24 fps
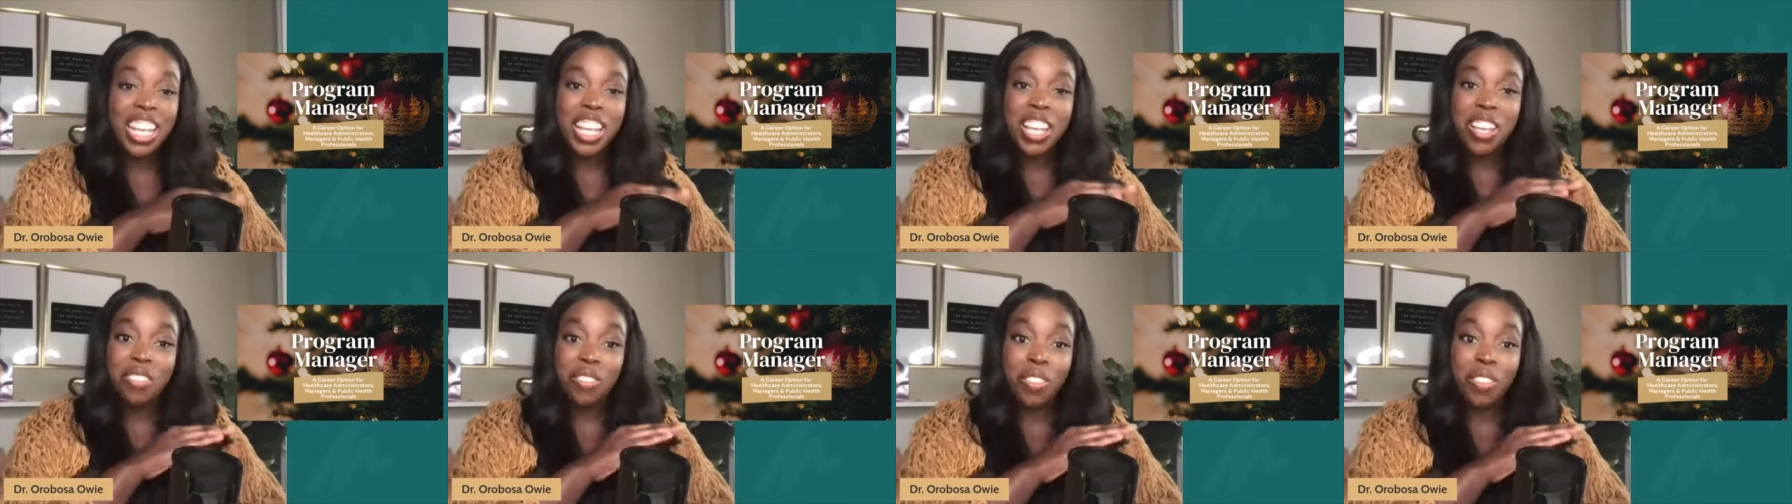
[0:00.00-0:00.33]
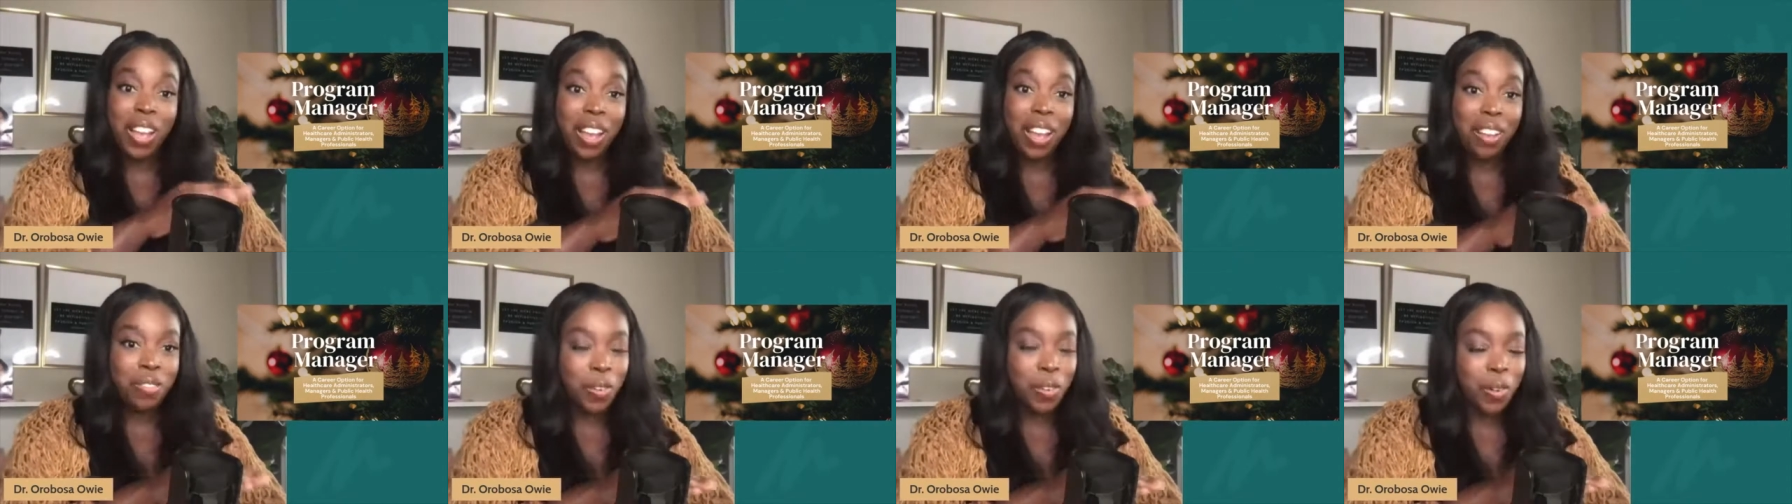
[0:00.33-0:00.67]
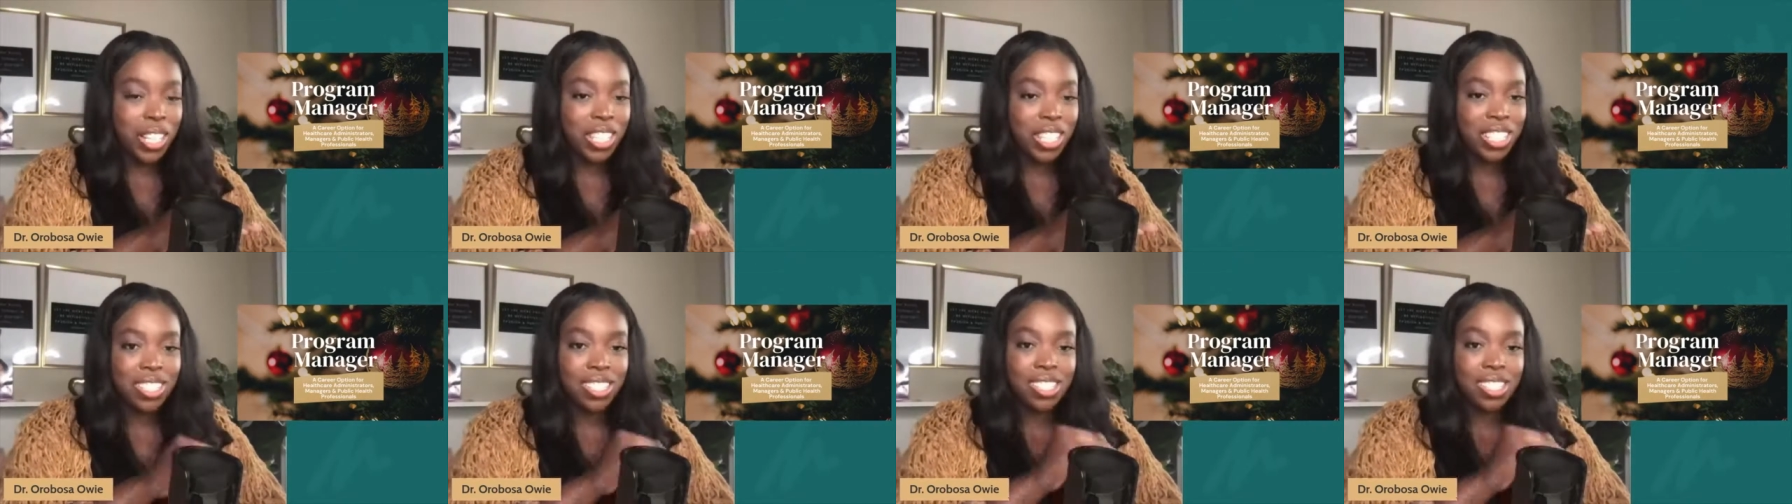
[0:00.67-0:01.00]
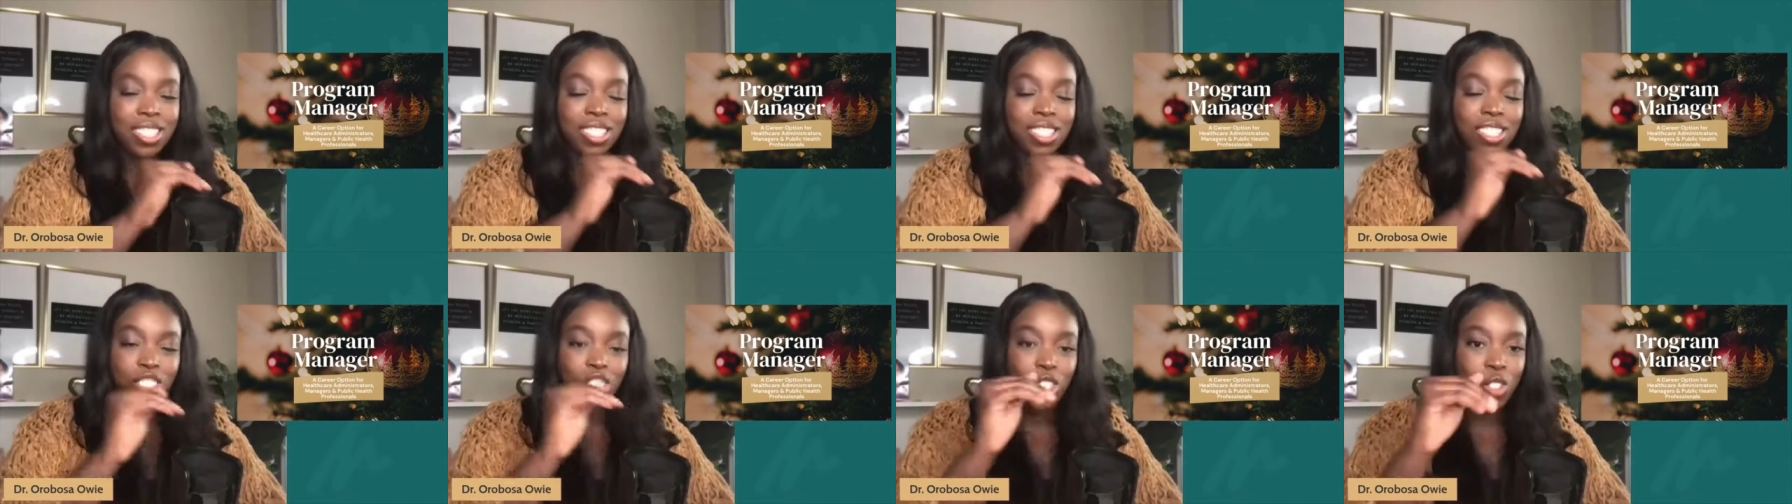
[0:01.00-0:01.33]
If you have
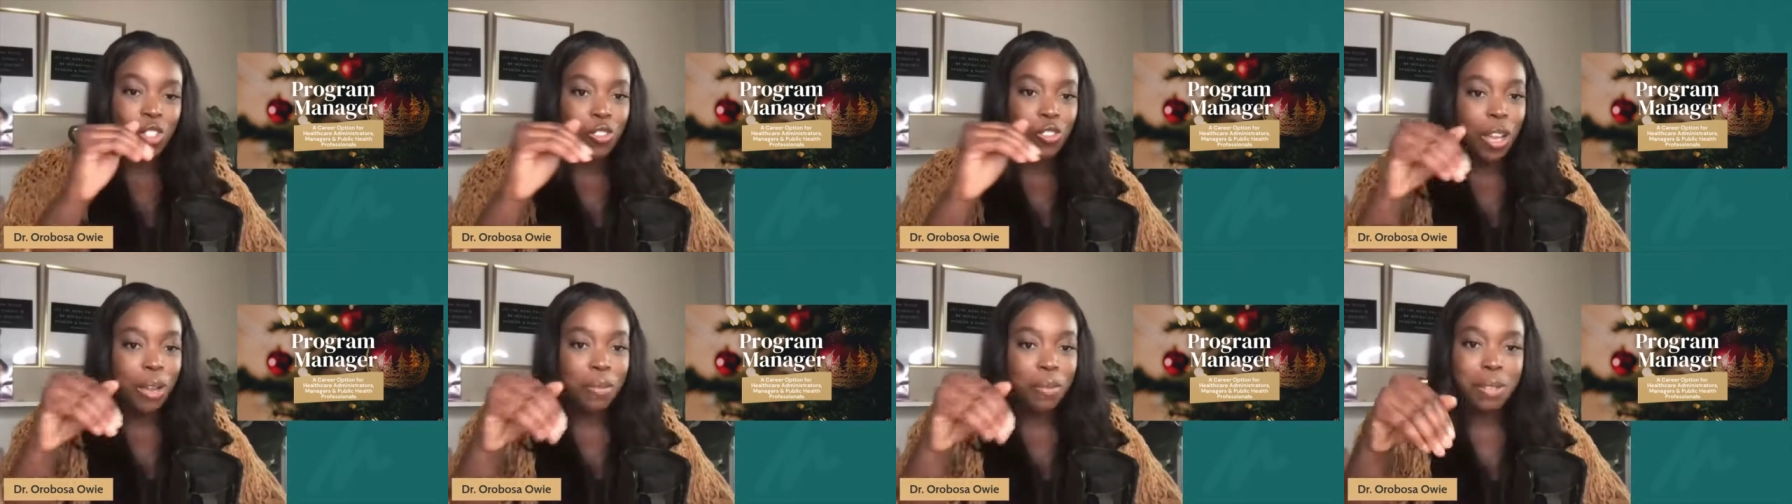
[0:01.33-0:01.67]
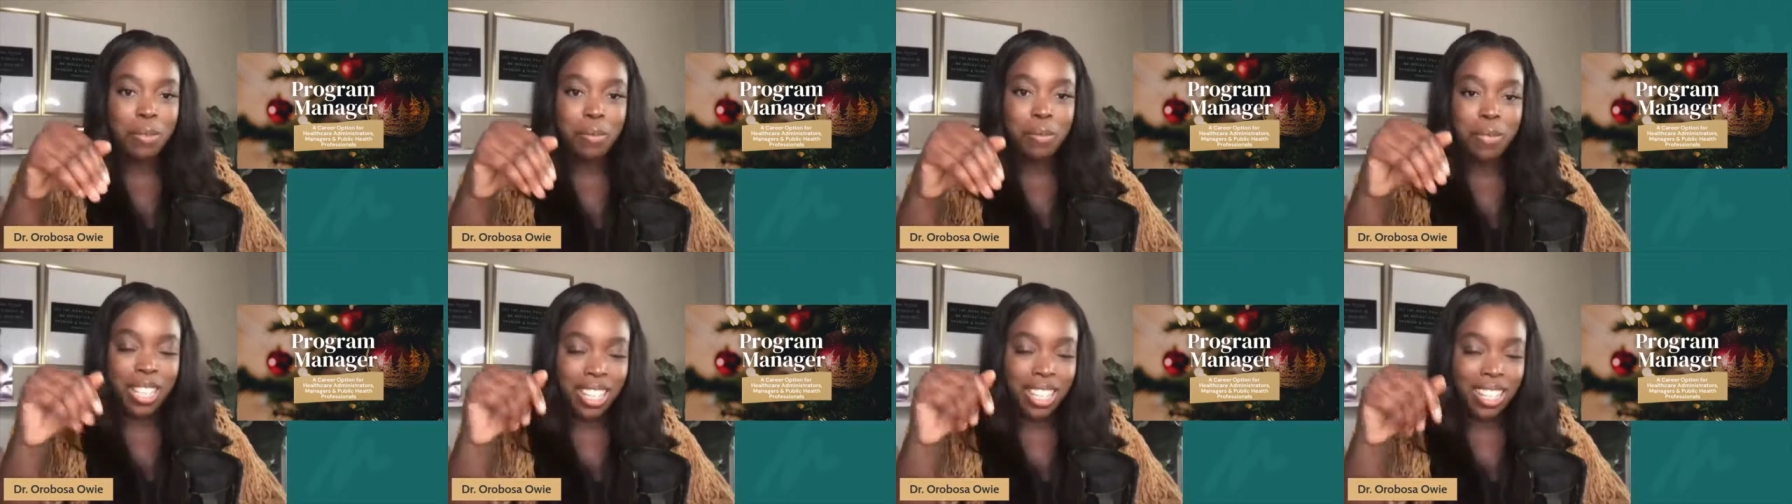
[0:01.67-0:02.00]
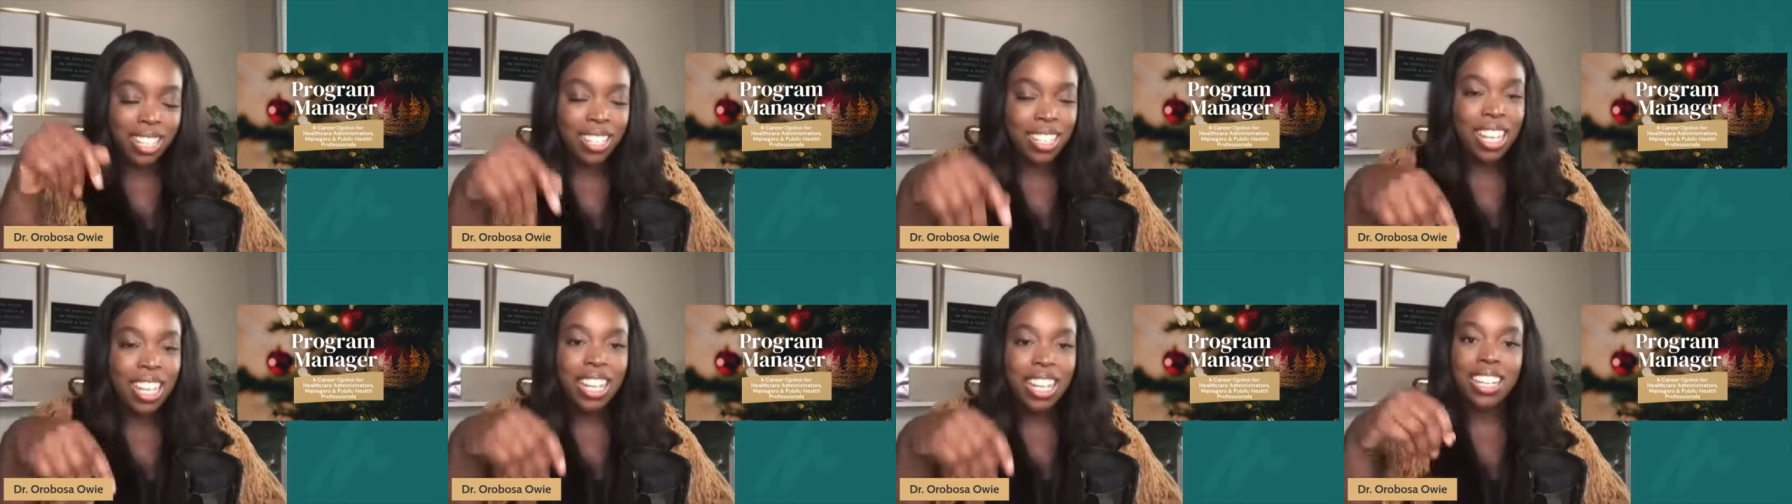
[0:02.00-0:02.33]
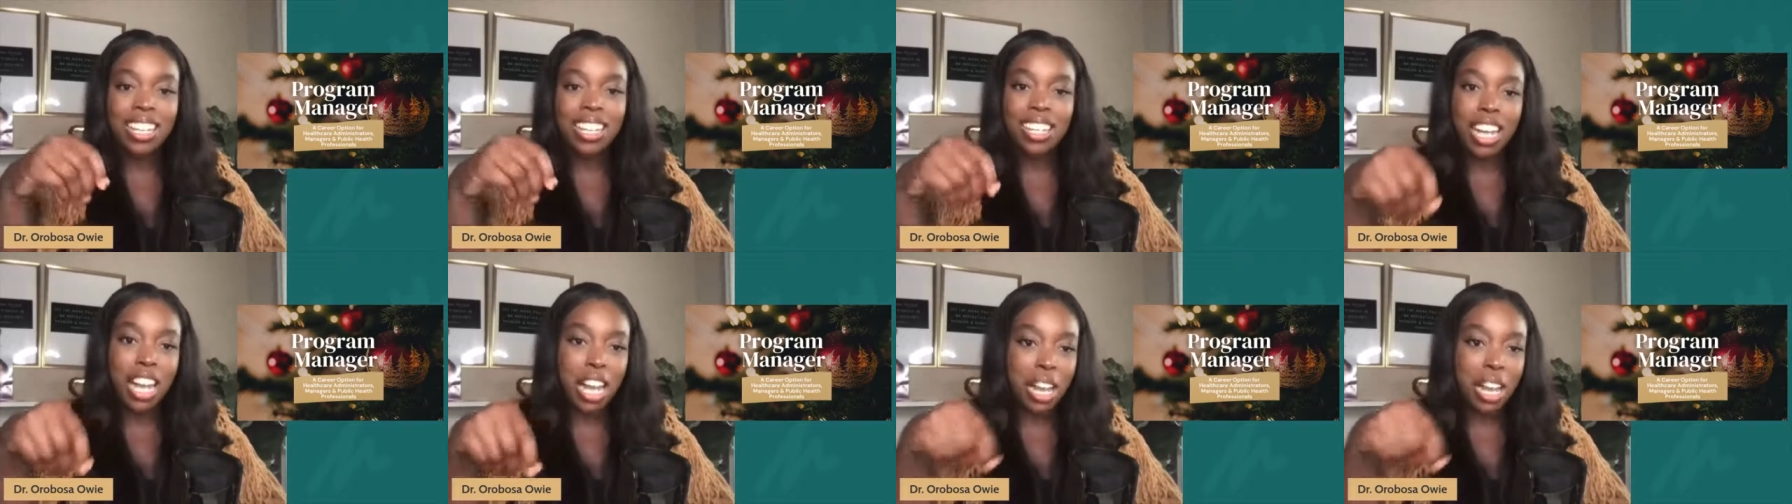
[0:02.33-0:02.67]
questions, just drop them in
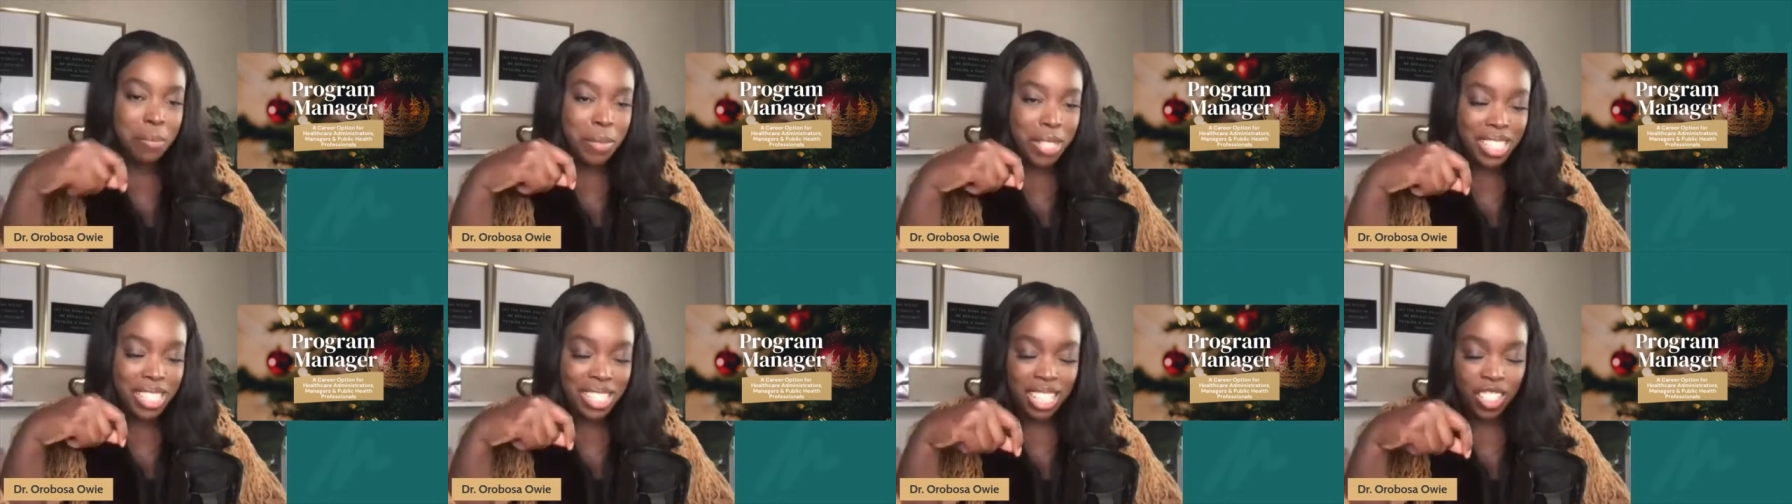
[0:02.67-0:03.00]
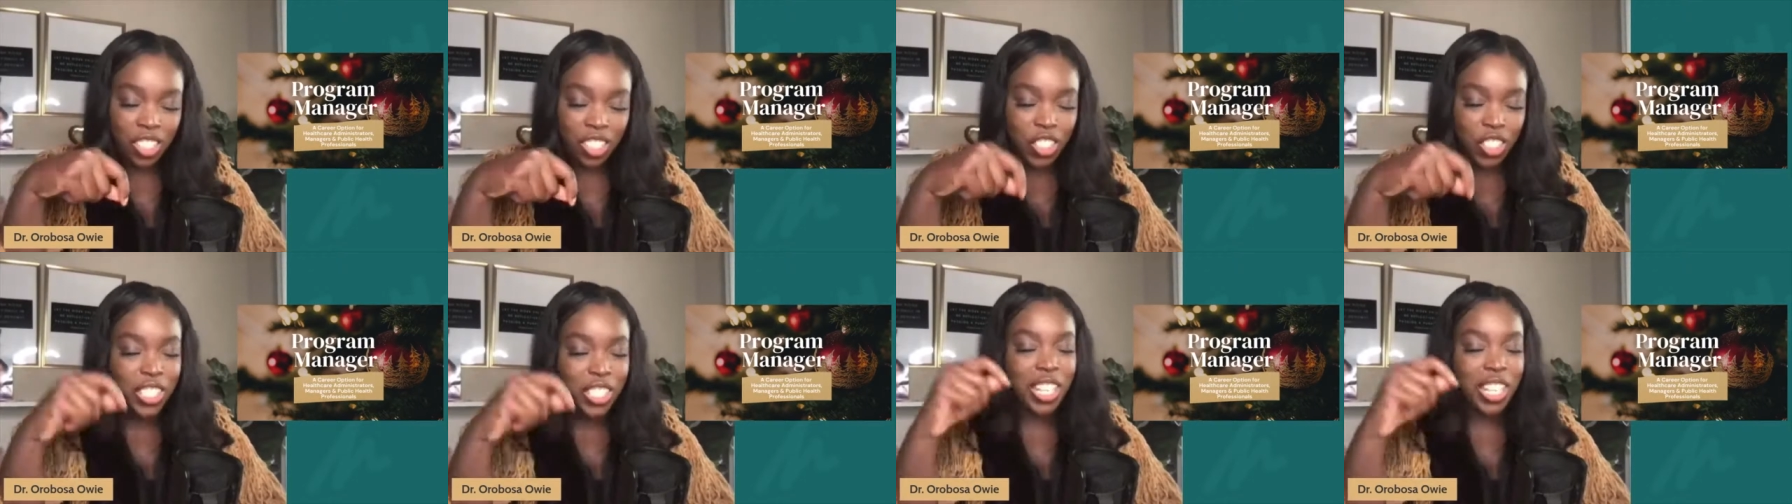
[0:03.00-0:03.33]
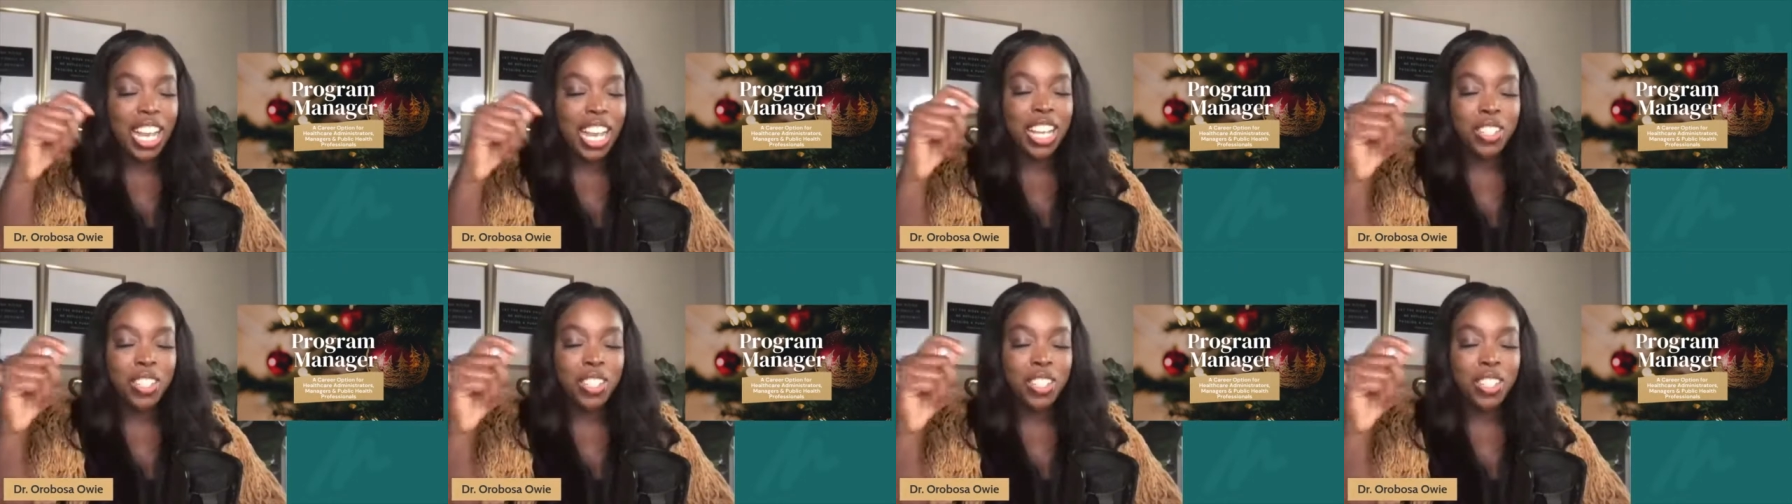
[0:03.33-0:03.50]
the comment section.